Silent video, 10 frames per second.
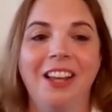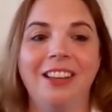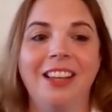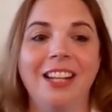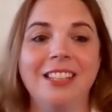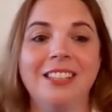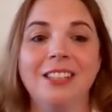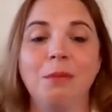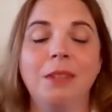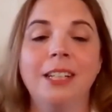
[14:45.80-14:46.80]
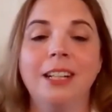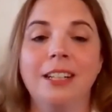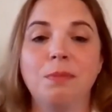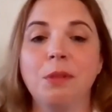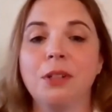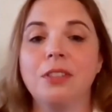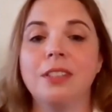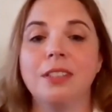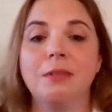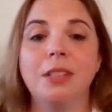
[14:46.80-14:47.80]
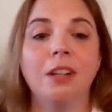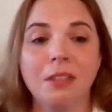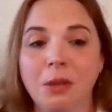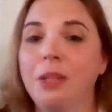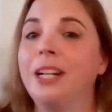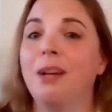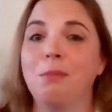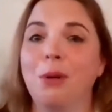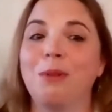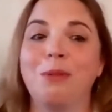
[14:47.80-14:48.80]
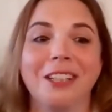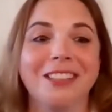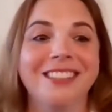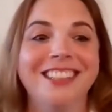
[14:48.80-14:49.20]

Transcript: That is something that as spiritualists we can also get on board with.